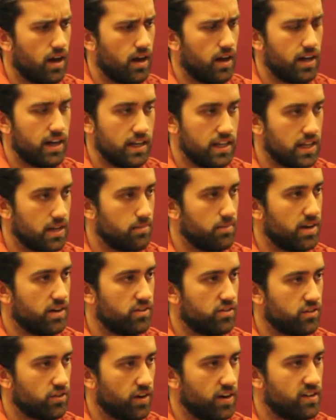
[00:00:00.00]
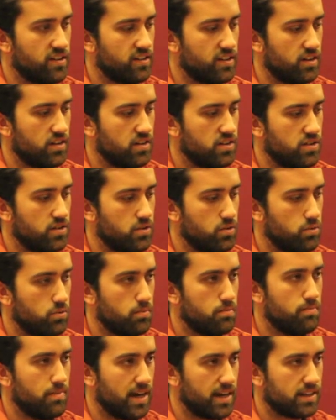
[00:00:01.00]
in the administration to
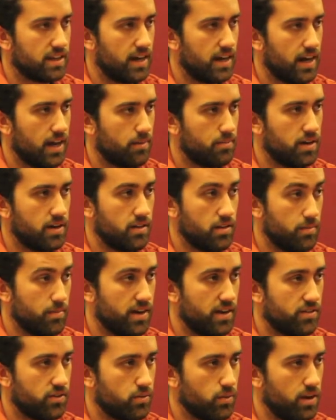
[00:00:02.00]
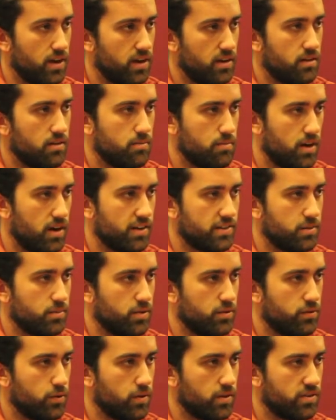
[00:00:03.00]
make that happen in the best way possible
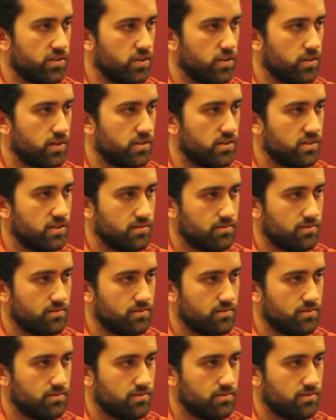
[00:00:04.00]
for students.